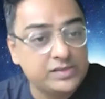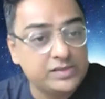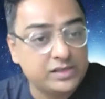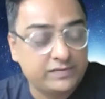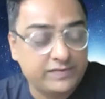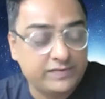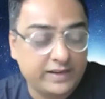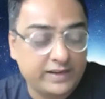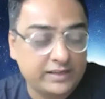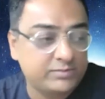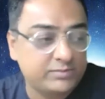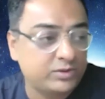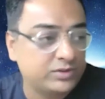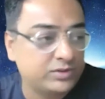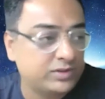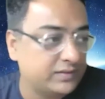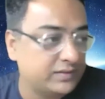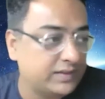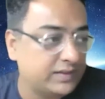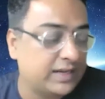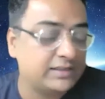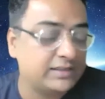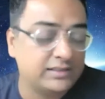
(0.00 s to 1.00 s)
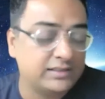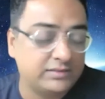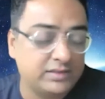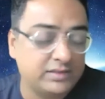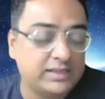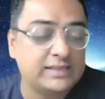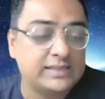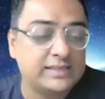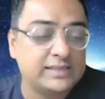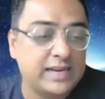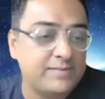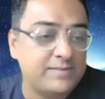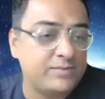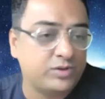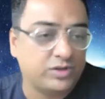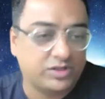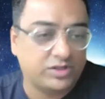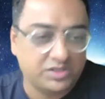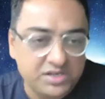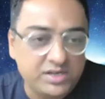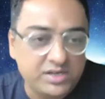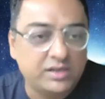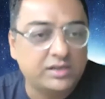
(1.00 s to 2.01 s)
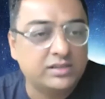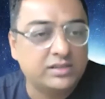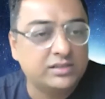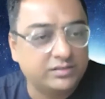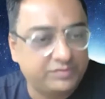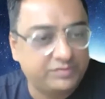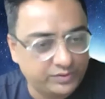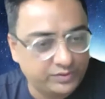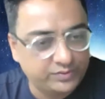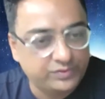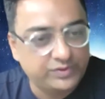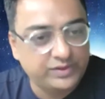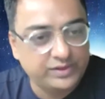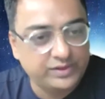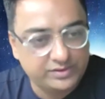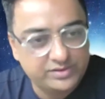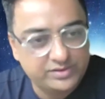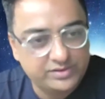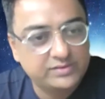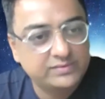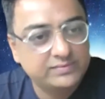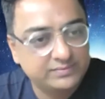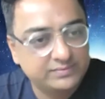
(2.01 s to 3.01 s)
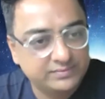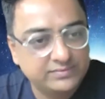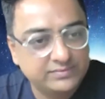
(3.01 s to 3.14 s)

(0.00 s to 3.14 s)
In fact, more than that, they will get time to unlearn a few things.